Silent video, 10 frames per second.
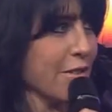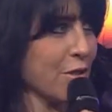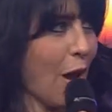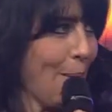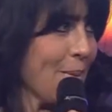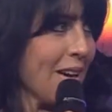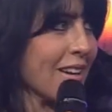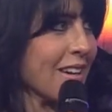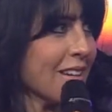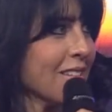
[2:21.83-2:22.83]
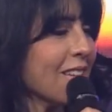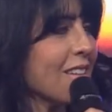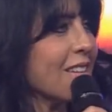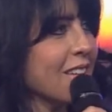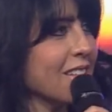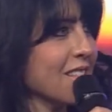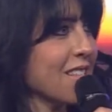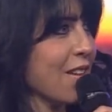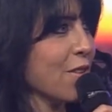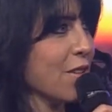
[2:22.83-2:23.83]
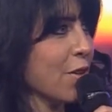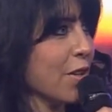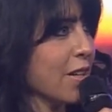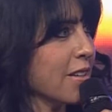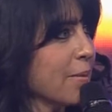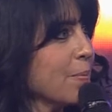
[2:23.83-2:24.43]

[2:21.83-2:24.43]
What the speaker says: topic, and it sounded good.